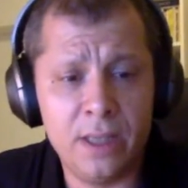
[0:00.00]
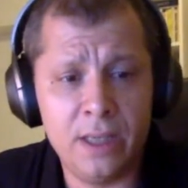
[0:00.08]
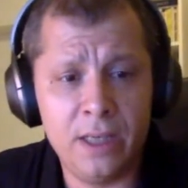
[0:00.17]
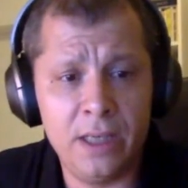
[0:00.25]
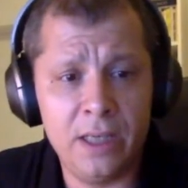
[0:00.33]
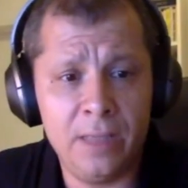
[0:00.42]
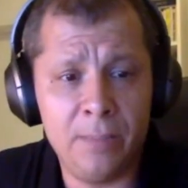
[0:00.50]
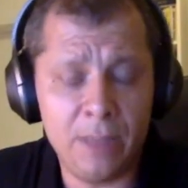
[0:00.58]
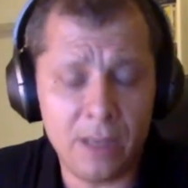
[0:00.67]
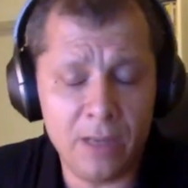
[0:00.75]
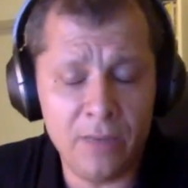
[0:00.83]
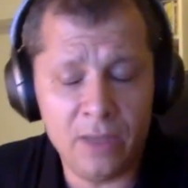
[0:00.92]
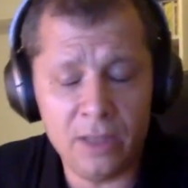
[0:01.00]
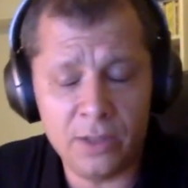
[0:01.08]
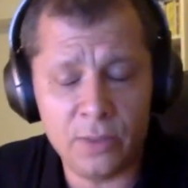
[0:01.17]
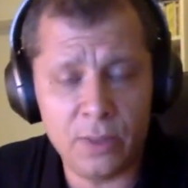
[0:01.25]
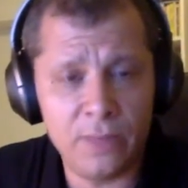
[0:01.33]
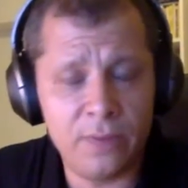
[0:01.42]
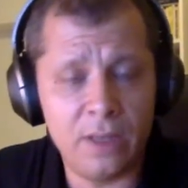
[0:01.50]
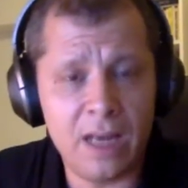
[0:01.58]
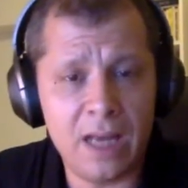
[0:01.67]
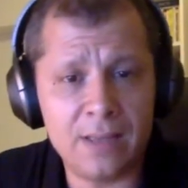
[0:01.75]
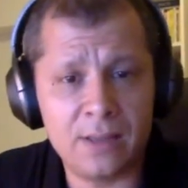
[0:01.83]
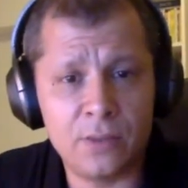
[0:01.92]
but living in Israel for the
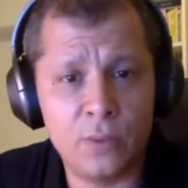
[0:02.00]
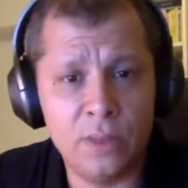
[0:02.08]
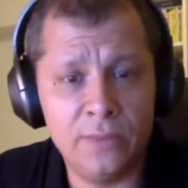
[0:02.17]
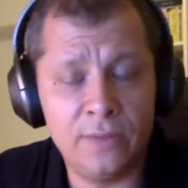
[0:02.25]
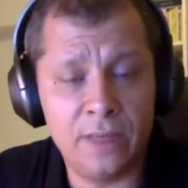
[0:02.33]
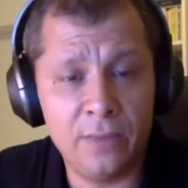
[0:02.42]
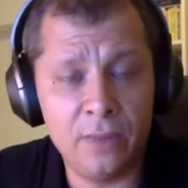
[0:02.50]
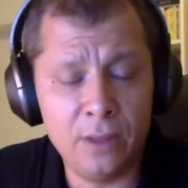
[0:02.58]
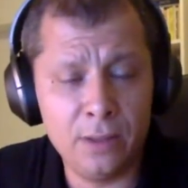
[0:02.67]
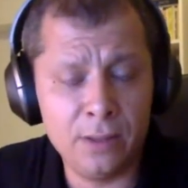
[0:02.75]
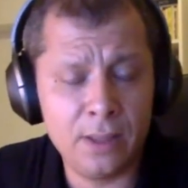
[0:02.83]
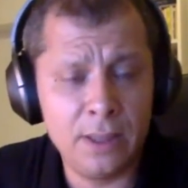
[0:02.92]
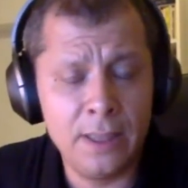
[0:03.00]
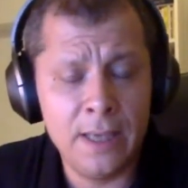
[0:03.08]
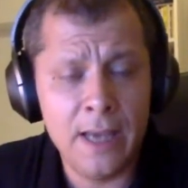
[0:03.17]
last 25 years,